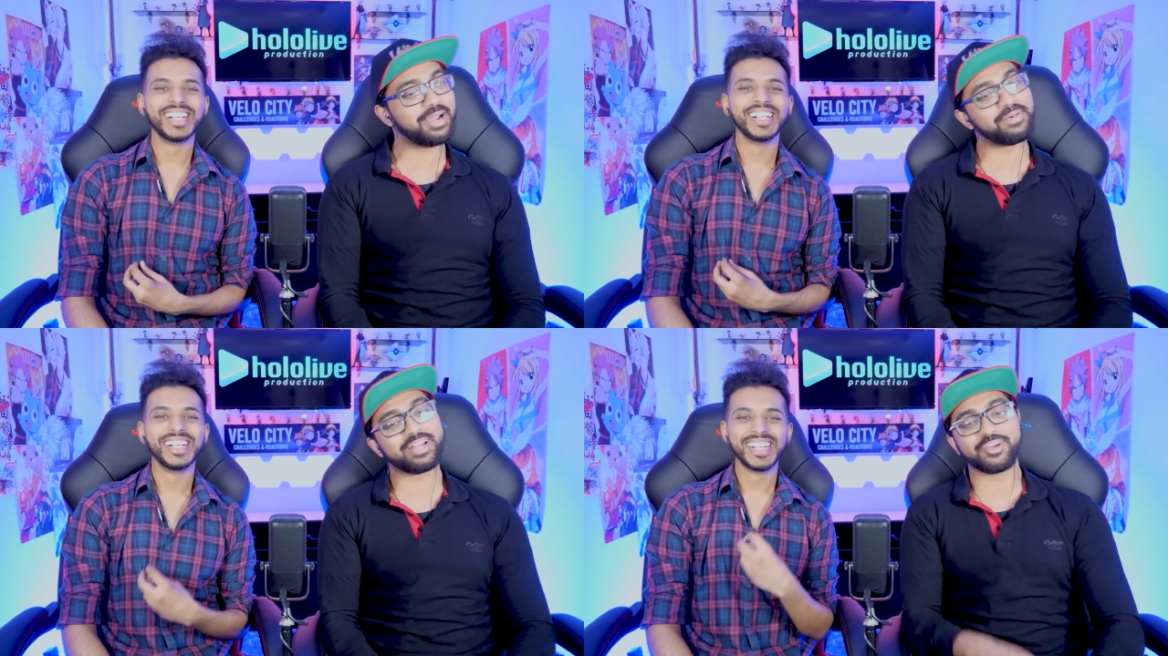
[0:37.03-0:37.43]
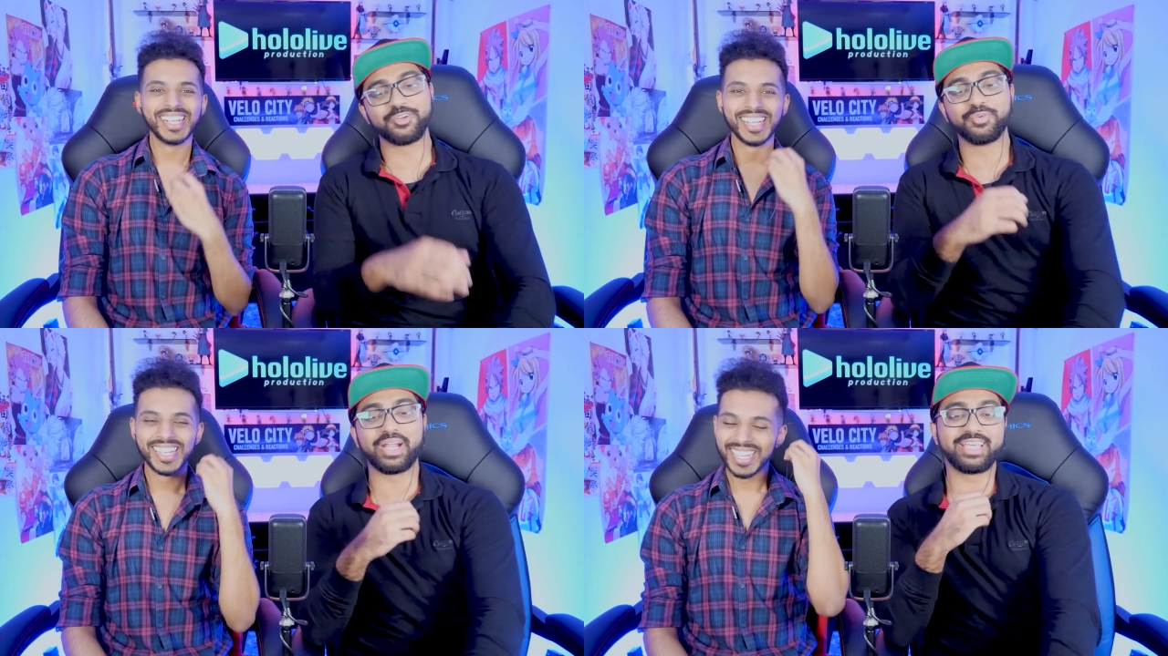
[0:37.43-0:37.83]
Speaker 1: All right, man, are
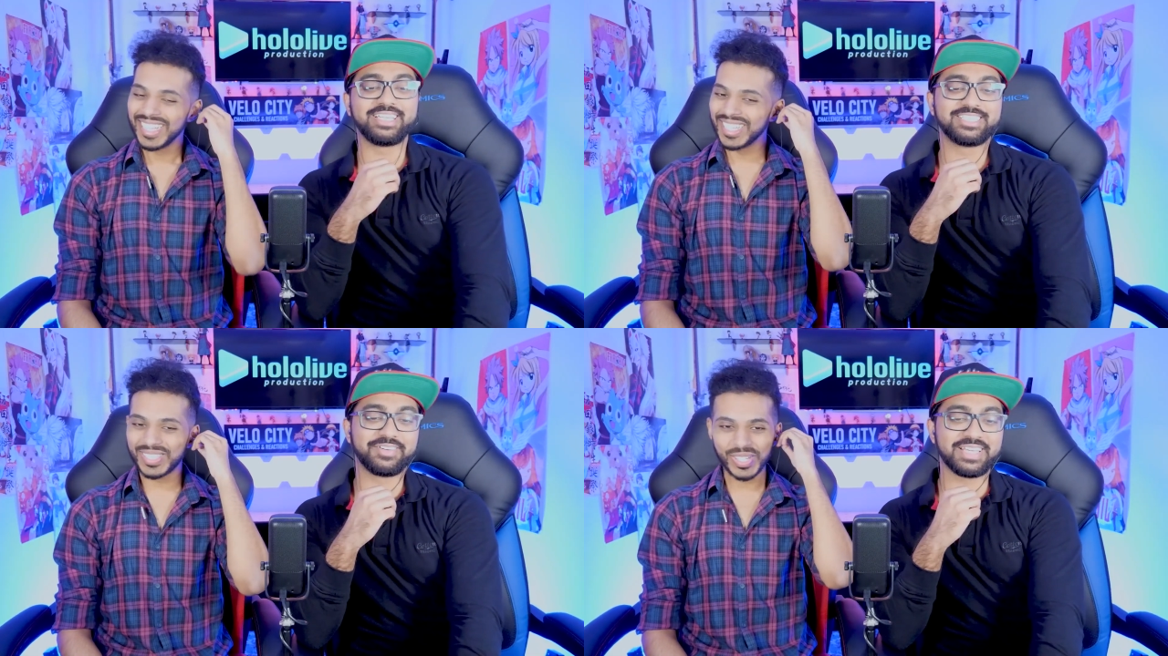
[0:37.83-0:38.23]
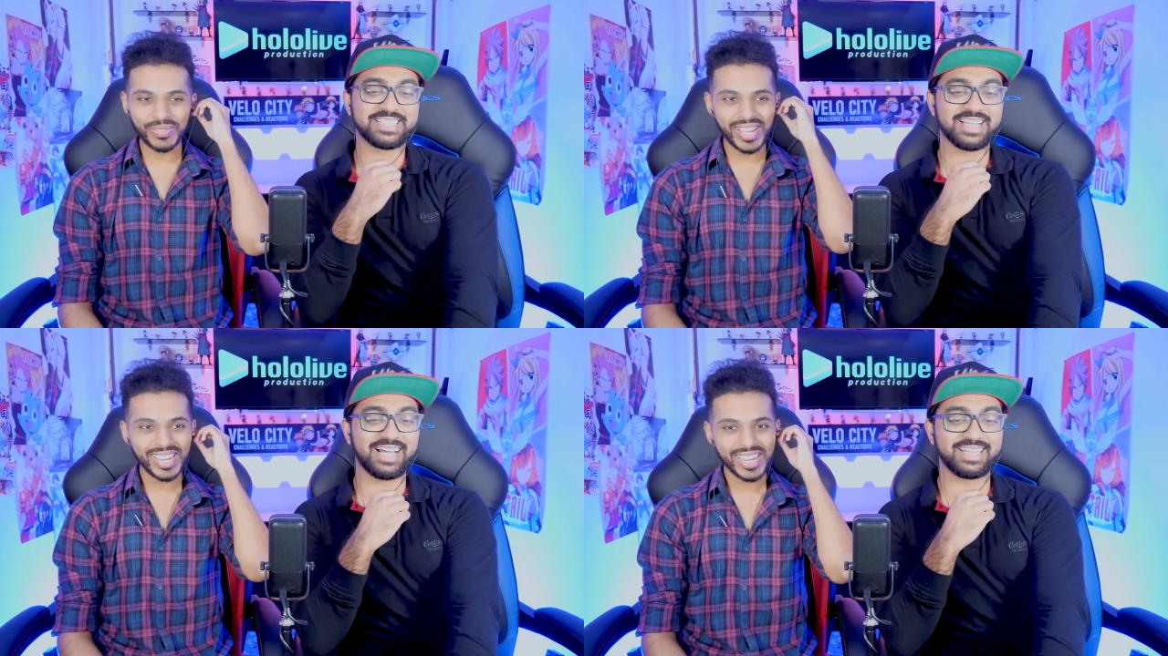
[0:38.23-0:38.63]
you ready? Shall we
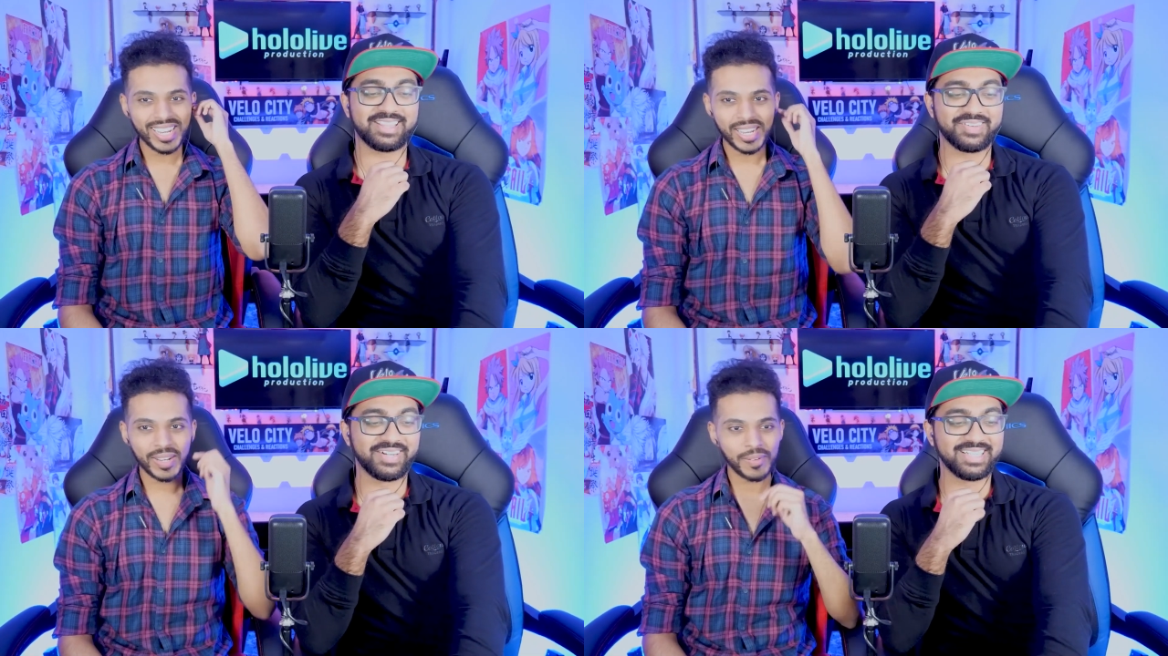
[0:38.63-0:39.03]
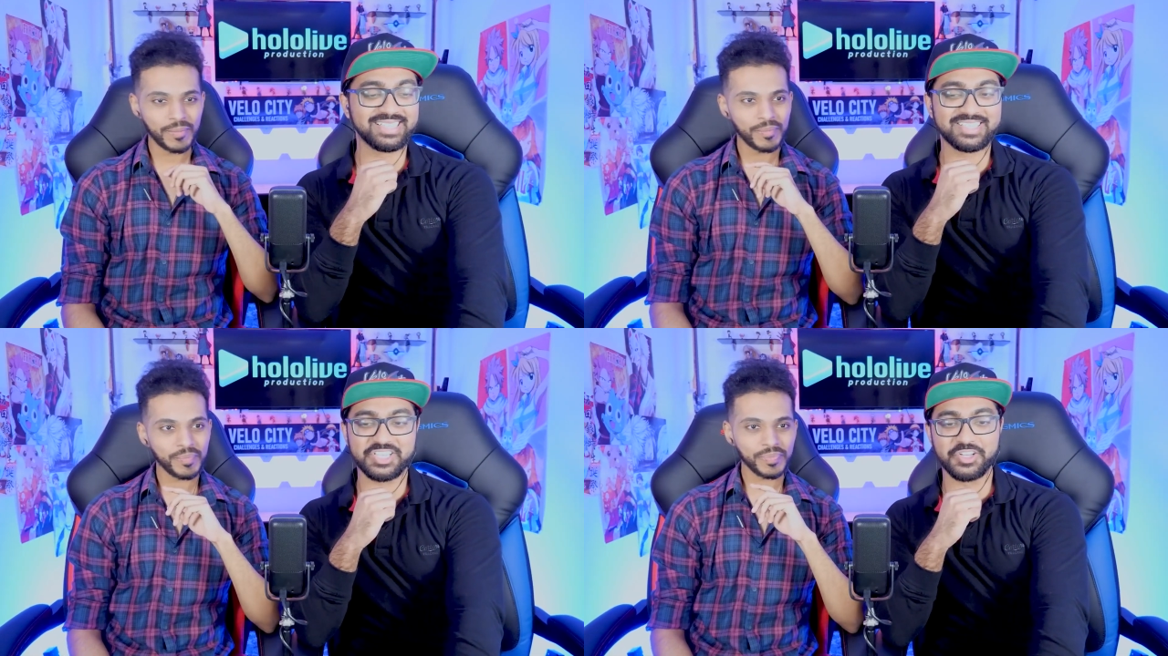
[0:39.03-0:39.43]
get started?
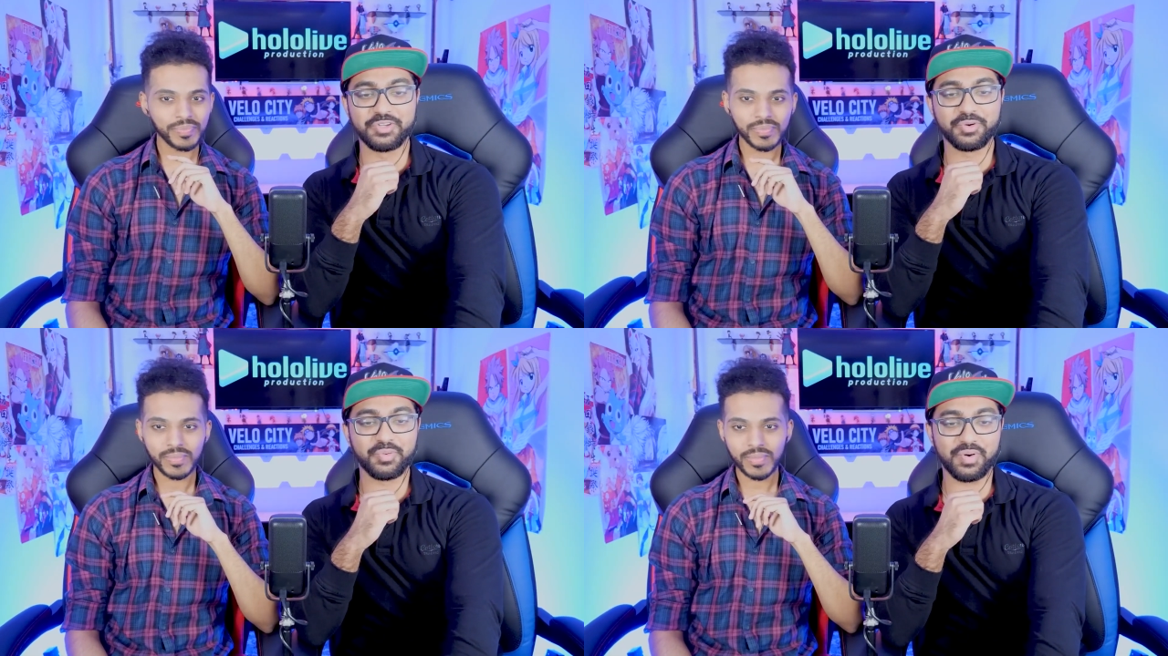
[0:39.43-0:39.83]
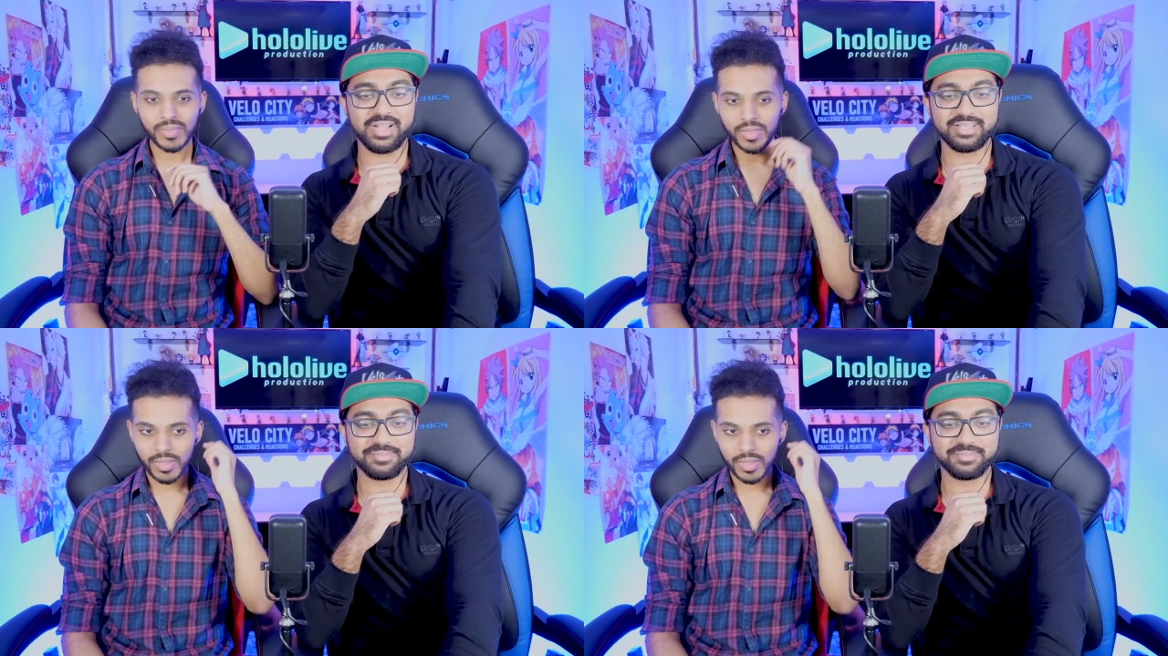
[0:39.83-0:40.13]
3, 2, 1.